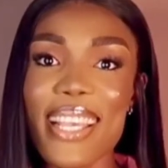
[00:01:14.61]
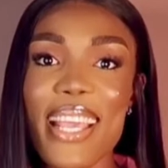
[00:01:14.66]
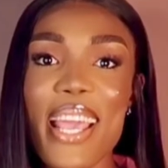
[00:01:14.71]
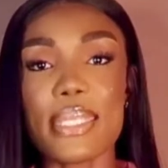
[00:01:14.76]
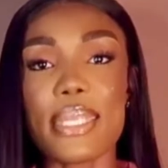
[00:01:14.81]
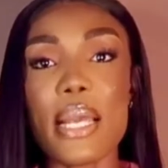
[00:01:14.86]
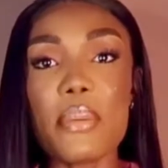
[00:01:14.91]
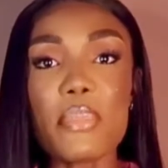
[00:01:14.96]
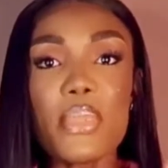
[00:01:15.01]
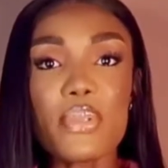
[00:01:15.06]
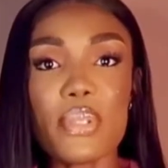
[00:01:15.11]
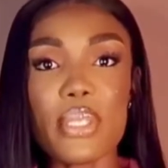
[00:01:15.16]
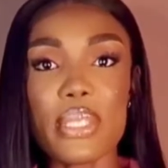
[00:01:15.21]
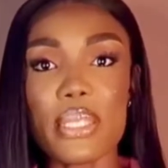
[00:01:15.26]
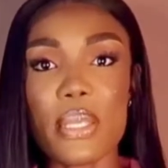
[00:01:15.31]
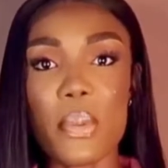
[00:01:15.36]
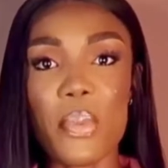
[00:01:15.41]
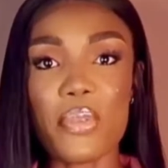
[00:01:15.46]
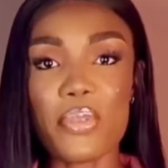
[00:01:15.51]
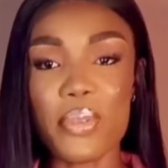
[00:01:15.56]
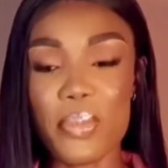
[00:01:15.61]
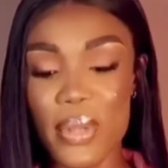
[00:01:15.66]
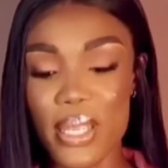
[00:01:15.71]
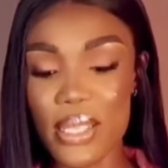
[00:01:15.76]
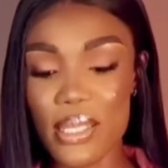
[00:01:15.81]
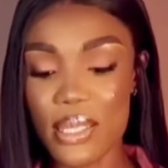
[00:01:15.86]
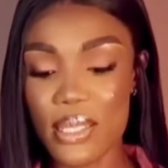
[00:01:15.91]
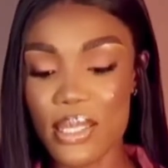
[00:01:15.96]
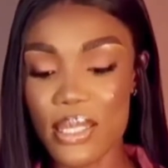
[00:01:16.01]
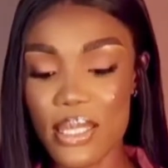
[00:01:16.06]
Let me read some of the
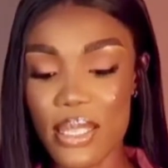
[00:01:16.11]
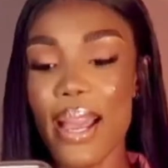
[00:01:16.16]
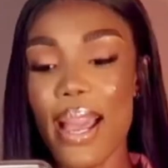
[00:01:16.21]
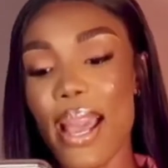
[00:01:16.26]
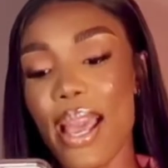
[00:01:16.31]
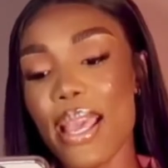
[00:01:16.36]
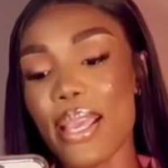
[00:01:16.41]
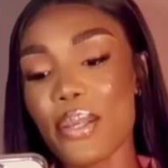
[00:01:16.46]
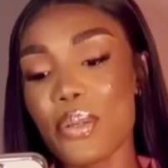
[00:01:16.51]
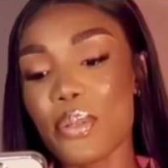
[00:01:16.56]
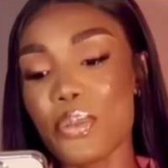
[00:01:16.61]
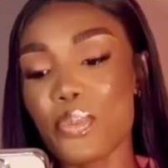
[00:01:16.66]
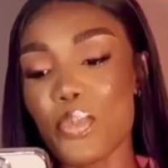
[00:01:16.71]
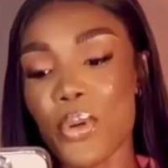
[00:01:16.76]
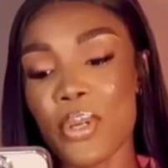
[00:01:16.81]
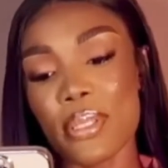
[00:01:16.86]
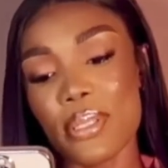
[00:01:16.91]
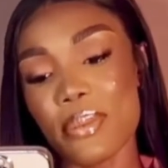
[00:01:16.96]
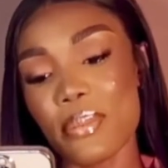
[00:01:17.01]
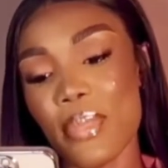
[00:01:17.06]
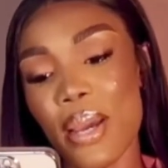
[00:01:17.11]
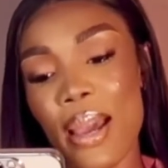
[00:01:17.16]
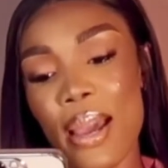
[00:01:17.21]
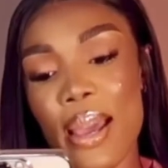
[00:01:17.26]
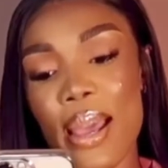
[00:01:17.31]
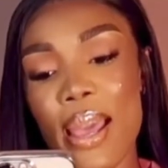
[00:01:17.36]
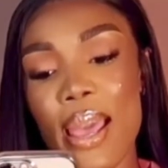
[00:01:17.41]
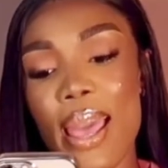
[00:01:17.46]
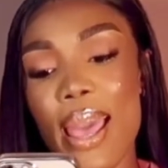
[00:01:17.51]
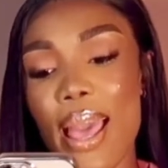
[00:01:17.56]
messages. Hi, good morning
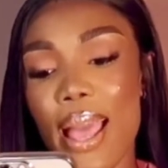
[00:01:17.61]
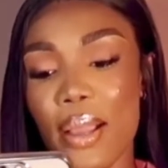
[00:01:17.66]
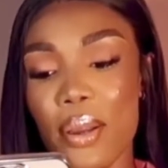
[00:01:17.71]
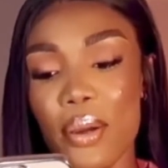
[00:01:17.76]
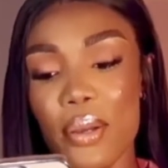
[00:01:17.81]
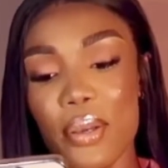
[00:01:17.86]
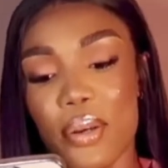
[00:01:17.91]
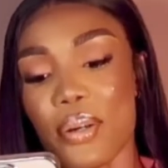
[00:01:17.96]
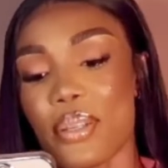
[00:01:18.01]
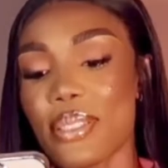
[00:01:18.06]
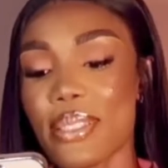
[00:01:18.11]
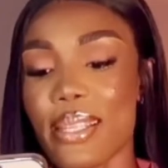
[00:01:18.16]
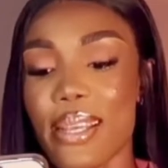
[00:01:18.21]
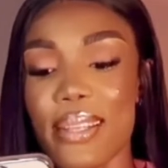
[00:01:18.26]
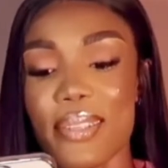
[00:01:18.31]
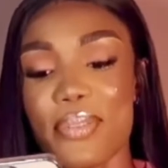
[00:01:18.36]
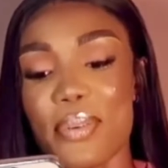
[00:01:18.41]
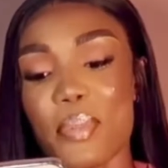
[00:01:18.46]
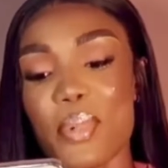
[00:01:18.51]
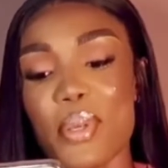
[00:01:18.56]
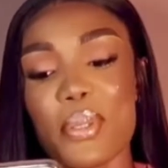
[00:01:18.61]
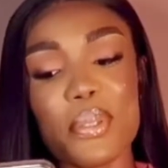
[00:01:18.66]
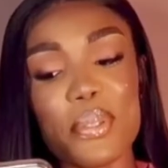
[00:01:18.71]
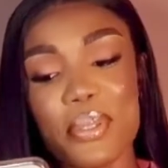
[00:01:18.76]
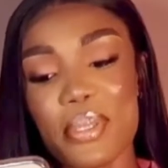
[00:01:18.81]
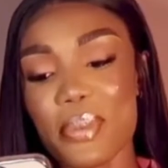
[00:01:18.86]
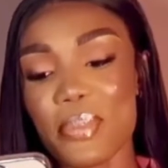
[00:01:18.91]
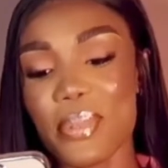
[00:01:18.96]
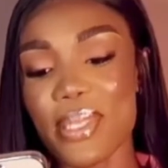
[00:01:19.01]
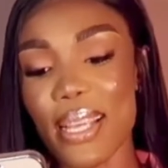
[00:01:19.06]
ma, I got your contact from your
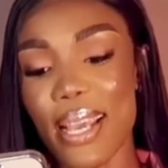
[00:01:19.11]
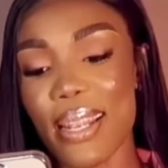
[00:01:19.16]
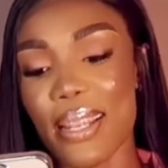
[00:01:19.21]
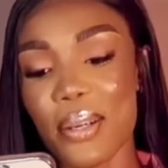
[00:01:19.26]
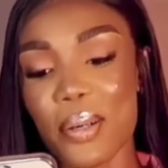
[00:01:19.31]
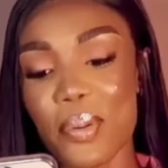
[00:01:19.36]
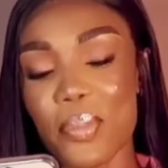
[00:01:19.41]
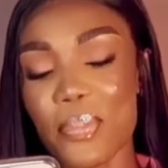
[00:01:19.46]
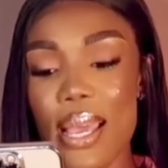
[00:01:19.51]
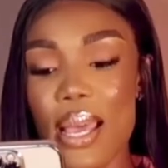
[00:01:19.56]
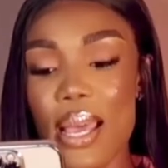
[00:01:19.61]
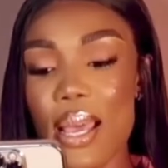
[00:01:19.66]
YouTube channel.